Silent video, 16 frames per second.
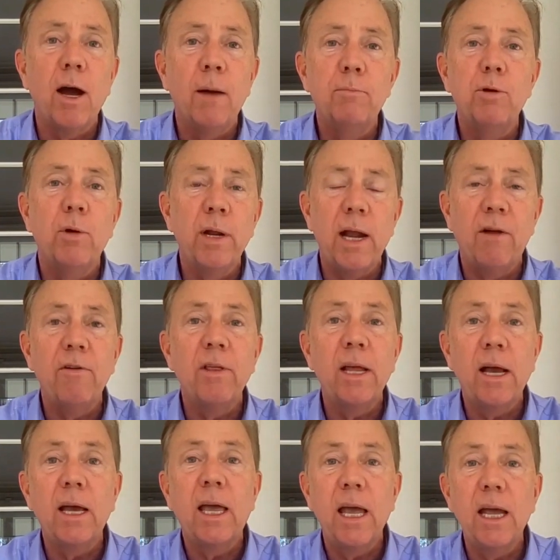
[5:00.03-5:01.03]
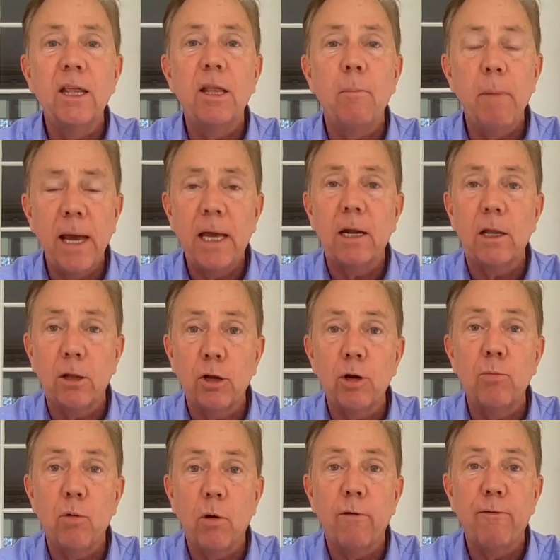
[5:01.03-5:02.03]
I'm doing everything I can to make it a
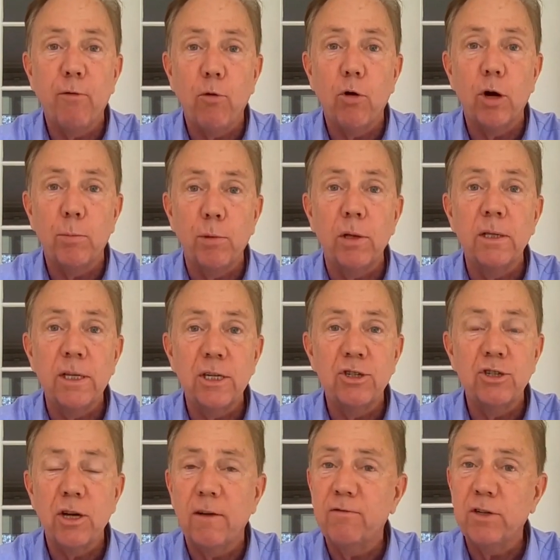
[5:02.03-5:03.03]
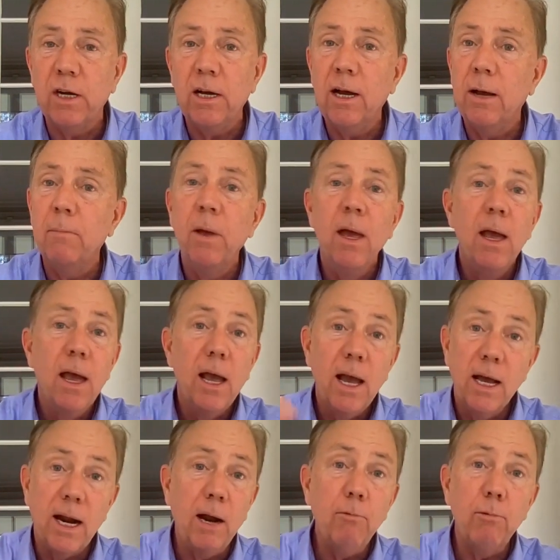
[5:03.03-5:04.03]
little more affordable in this tough time. And I